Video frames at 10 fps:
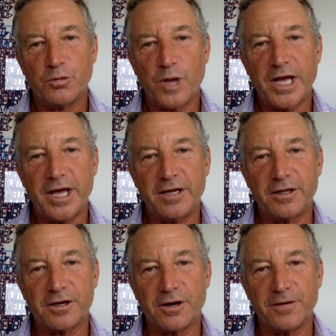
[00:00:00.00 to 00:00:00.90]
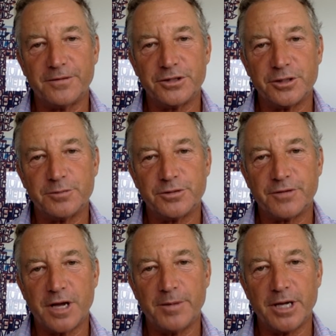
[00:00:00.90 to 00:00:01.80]
way ahead of the curve in terms of
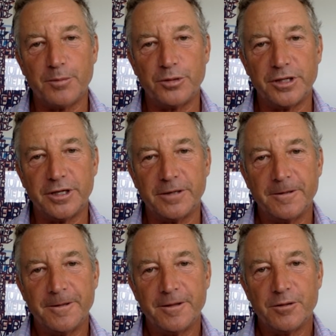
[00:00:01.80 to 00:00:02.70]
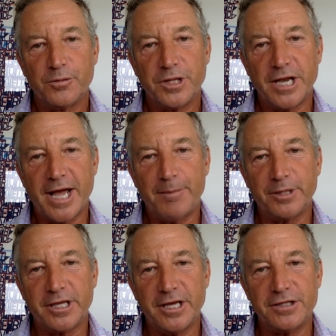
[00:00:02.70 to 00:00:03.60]
coming up with a with an
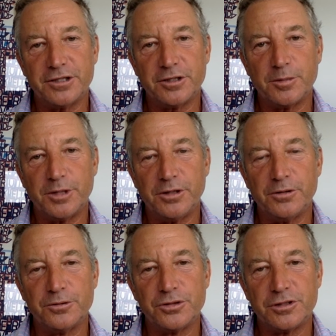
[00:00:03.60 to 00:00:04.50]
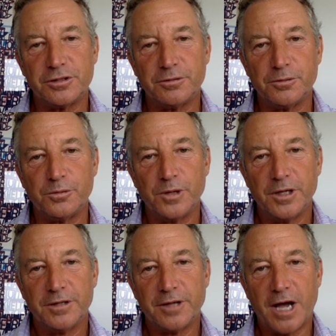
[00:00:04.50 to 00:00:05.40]
application to be used to
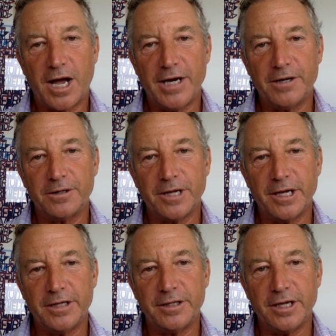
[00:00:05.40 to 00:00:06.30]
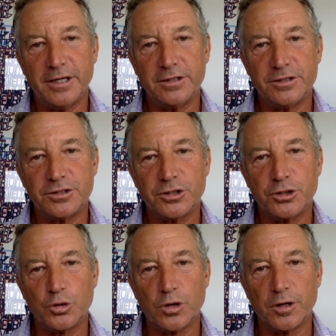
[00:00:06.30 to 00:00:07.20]
to hire and and
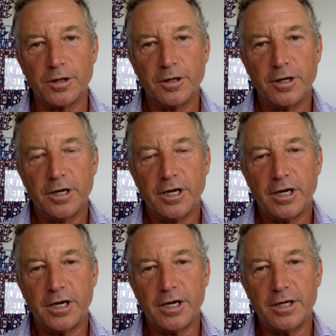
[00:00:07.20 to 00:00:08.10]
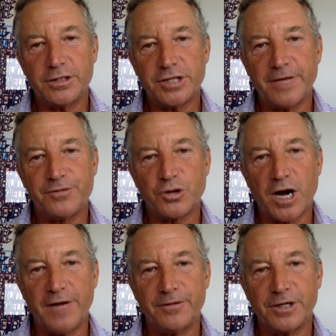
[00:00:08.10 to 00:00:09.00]
secure uh, a safe
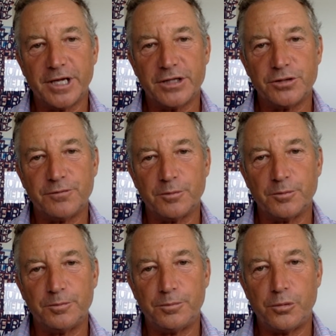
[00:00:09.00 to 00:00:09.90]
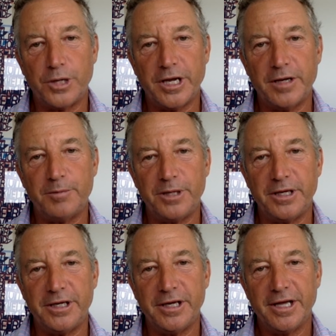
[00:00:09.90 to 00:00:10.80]
driver to get you from point A to
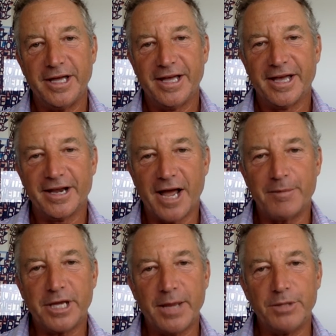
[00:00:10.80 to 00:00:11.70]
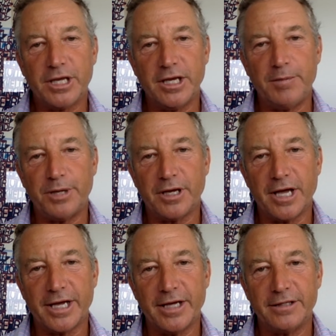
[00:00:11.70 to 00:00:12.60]
B. And I became the guinea pig.
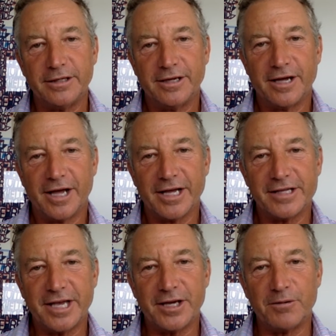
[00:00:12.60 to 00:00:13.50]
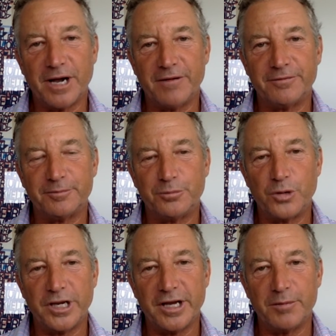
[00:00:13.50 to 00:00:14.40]
I got I got taken around from
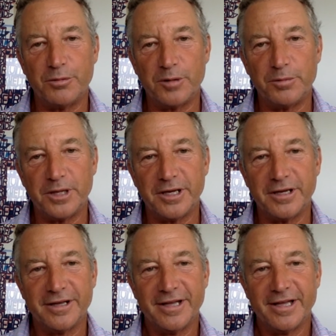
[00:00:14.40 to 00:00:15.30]
point A to point B,